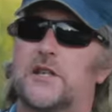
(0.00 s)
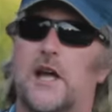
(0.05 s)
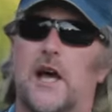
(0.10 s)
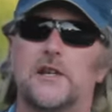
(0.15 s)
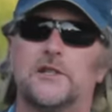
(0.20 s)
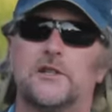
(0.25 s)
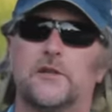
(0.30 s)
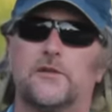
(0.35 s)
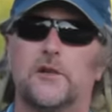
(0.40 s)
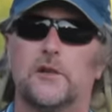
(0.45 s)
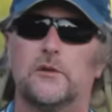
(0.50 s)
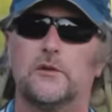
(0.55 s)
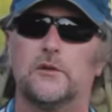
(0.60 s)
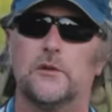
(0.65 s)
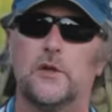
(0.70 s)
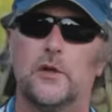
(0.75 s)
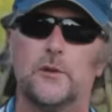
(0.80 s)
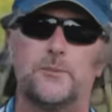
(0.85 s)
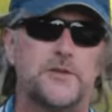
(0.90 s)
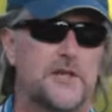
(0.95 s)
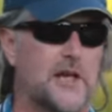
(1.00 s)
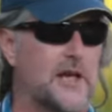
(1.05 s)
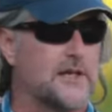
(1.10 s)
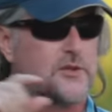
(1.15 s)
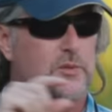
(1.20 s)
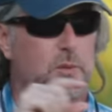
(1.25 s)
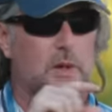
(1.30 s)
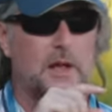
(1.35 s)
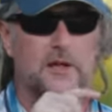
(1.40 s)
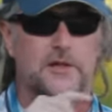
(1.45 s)
size of your loops
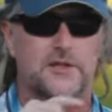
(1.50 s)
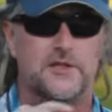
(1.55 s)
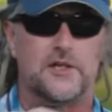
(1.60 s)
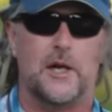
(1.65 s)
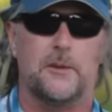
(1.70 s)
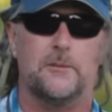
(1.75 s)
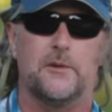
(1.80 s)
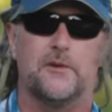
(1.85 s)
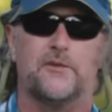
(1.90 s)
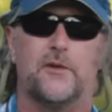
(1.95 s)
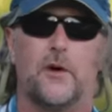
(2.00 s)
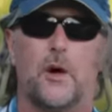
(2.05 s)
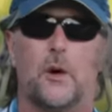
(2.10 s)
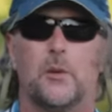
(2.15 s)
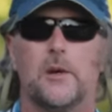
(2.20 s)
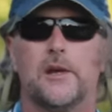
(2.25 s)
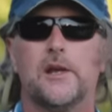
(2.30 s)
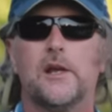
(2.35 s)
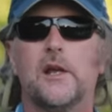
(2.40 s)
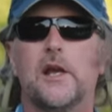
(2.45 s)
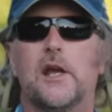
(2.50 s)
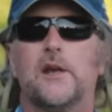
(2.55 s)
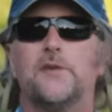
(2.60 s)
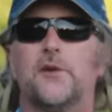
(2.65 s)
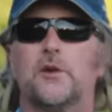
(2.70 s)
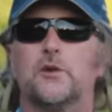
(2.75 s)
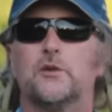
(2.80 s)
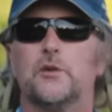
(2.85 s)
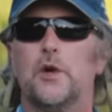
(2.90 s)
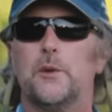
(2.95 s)
as well as coming forward. If
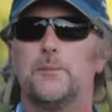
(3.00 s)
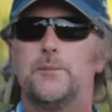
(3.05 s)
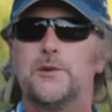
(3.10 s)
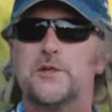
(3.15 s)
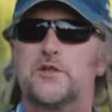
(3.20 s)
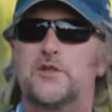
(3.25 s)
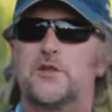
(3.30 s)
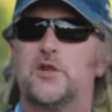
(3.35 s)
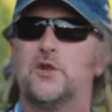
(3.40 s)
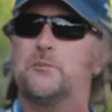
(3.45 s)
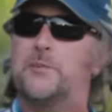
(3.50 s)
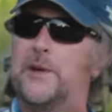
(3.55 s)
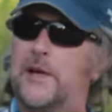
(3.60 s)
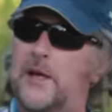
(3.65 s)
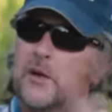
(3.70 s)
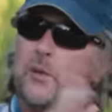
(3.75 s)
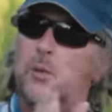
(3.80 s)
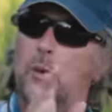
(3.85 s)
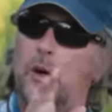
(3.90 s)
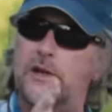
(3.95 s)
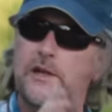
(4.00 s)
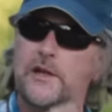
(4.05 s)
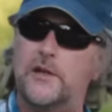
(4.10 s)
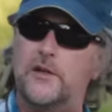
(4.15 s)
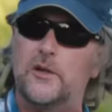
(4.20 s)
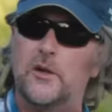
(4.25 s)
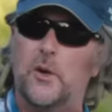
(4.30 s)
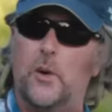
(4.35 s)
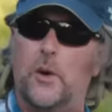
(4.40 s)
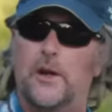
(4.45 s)
your loop is too big, what are you
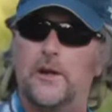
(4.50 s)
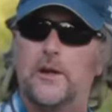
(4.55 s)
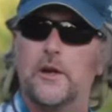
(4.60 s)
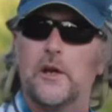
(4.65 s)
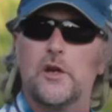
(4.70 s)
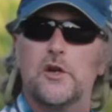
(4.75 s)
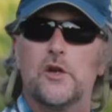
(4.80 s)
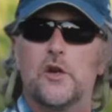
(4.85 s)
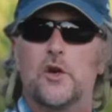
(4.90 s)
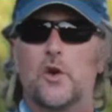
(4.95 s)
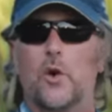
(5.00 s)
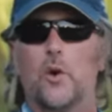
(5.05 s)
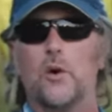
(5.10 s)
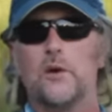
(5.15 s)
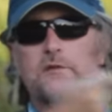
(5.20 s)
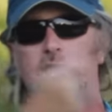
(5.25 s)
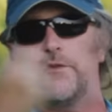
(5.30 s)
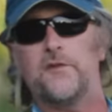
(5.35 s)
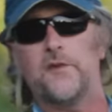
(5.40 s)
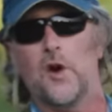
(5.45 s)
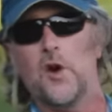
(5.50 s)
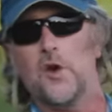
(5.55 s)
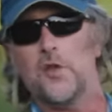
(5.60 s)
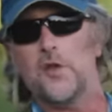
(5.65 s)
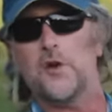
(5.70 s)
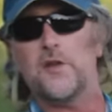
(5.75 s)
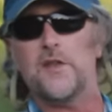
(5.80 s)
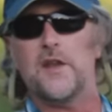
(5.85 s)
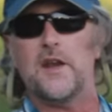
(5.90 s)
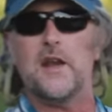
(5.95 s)
doing? You're going
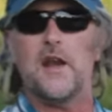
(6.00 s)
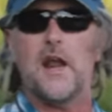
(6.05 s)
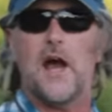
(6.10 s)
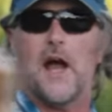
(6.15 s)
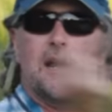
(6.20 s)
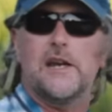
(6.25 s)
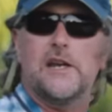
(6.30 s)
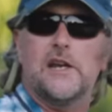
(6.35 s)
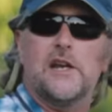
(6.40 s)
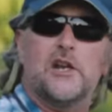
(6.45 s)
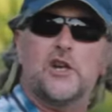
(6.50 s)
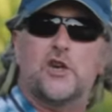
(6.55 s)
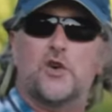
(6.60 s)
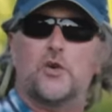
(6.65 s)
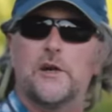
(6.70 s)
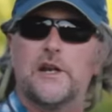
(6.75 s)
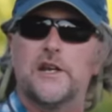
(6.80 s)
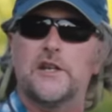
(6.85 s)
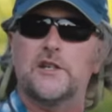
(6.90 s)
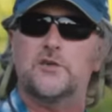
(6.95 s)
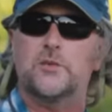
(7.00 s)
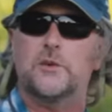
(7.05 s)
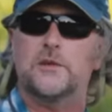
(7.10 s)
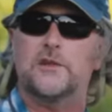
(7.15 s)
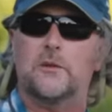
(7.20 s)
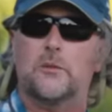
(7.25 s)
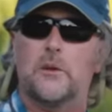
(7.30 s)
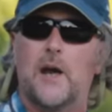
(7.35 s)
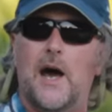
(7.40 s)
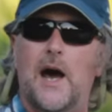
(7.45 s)
further than 90 degrees with
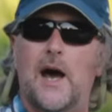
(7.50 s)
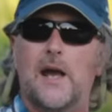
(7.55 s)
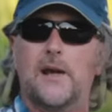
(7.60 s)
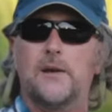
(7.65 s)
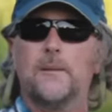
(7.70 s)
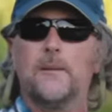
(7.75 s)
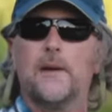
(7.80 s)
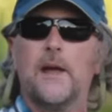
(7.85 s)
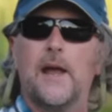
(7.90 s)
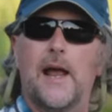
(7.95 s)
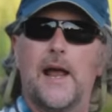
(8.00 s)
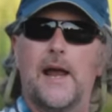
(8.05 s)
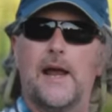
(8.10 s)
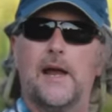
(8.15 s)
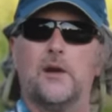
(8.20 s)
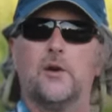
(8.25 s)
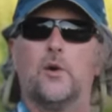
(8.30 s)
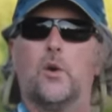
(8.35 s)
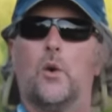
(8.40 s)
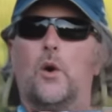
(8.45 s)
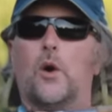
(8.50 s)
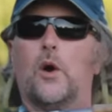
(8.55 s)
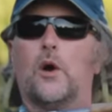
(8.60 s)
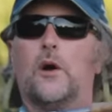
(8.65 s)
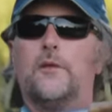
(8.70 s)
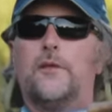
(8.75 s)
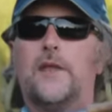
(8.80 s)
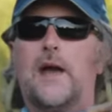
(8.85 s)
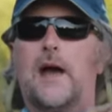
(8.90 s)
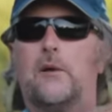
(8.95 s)
the rod, and
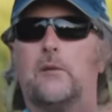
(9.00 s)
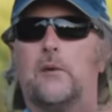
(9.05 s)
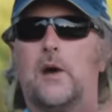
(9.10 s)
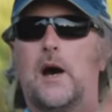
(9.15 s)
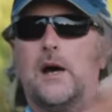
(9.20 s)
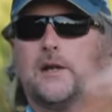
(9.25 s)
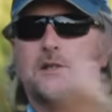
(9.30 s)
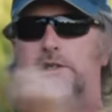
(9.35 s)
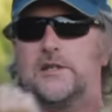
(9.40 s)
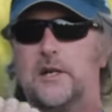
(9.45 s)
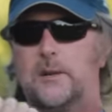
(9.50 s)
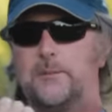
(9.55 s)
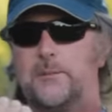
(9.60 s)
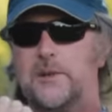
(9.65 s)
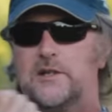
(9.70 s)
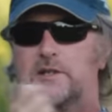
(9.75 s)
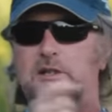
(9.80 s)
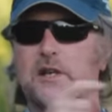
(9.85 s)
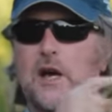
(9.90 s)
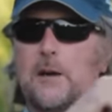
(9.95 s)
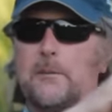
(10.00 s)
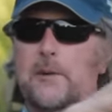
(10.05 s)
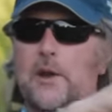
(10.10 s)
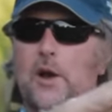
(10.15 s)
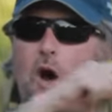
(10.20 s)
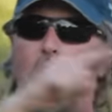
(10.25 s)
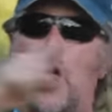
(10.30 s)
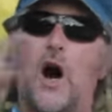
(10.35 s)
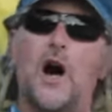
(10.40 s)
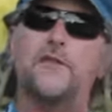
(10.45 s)
or that rod tip is
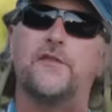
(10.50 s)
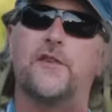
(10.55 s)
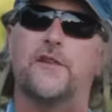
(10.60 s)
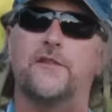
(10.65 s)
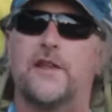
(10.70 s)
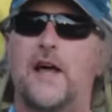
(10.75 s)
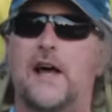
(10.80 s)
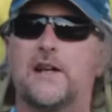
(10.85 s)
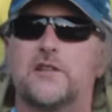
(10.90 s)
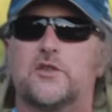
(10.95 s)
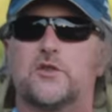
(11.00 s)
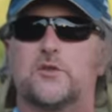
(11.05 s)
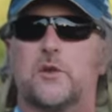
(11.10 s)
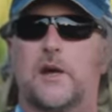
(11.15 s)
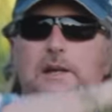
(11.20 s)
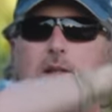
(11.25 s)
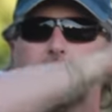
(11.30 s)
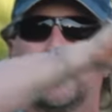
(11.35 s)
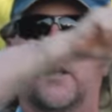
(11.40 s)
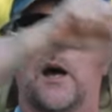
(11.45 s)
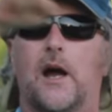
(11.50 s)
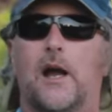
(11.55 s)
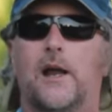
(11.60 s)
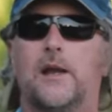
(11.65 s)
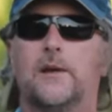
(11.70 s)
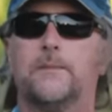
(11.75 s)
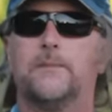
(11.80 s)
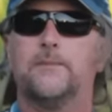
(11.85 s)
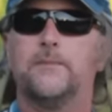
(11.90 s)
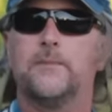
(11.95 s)
coming off of that straight
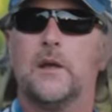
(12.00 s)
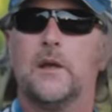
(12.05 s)
line,